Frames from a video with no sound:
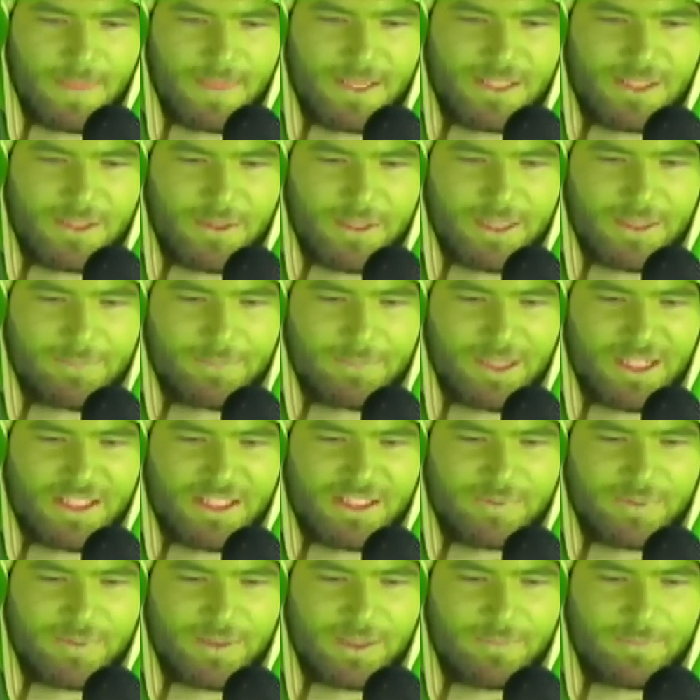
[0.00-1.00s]
so I can
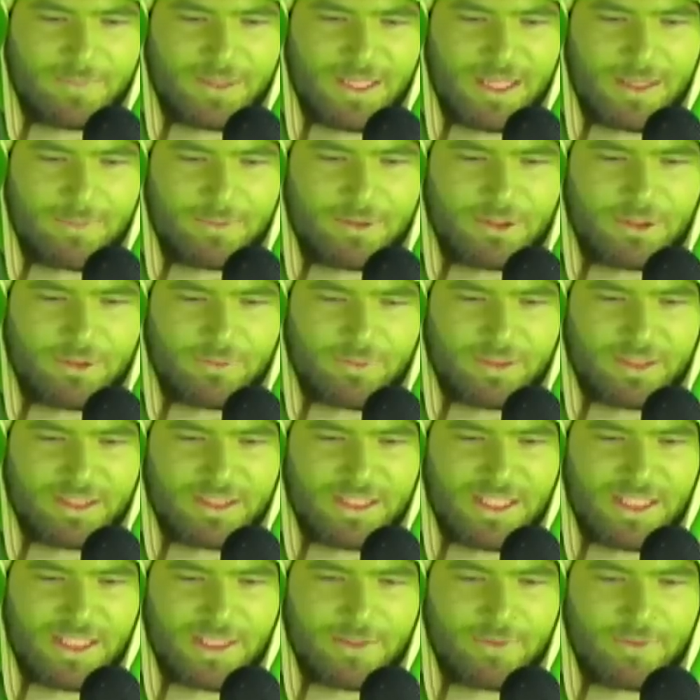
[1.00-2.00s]
possibly be able to
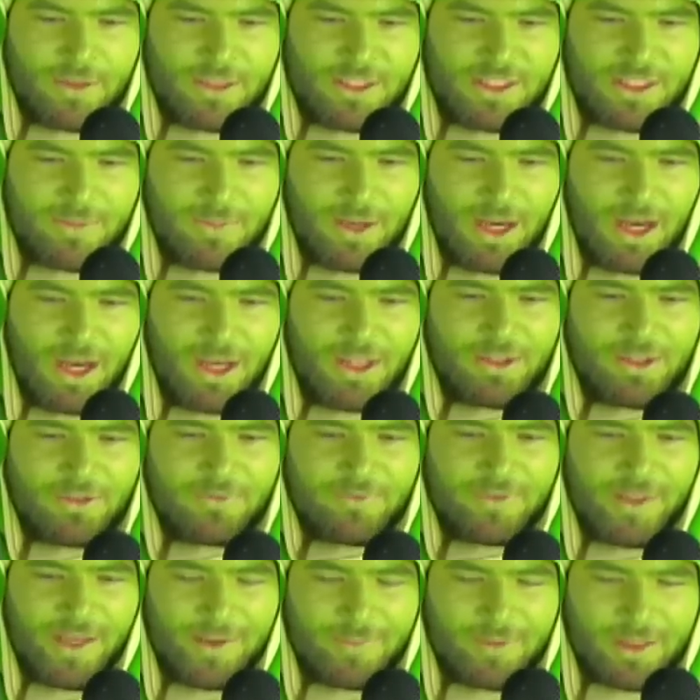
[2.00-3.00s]
relieve some other
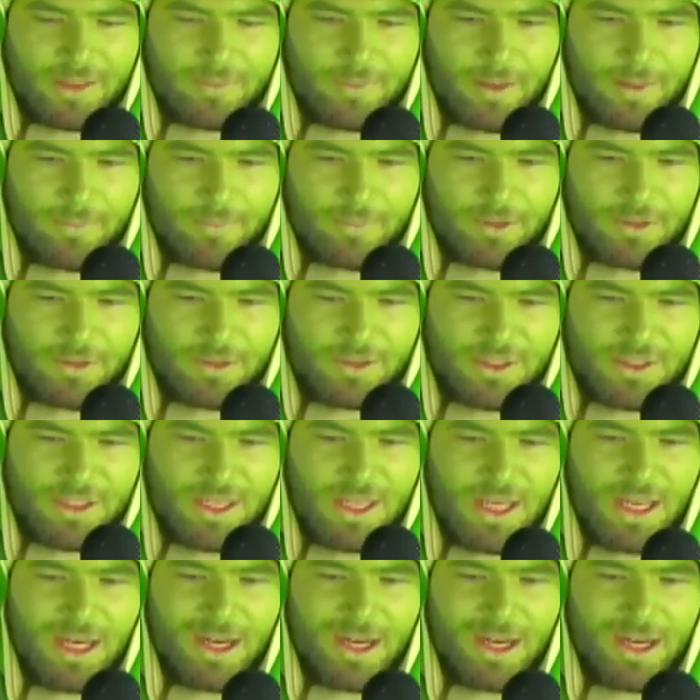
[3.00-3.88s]
family members